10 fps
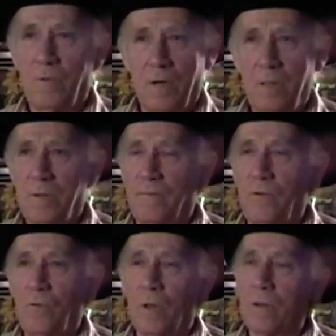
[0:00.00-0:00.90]
well, if
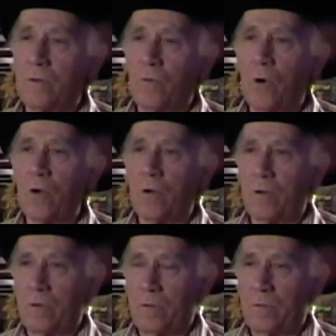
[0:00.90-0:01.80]
you're willing to work,
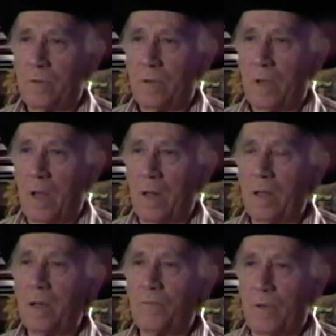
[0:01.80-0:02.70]
I'll
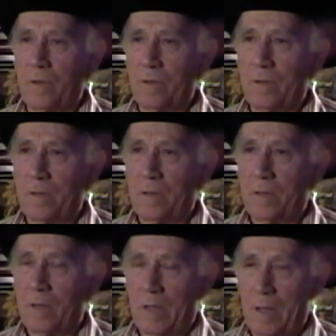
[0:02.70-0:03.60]
help you.
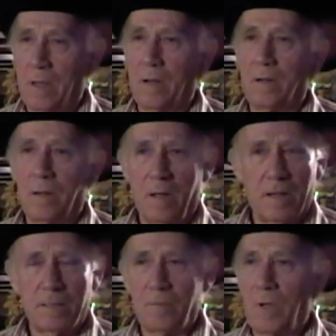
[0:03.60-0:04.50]
And
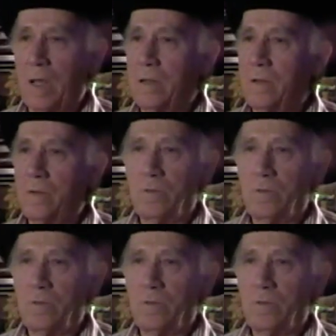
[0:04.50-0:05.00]
I said, man,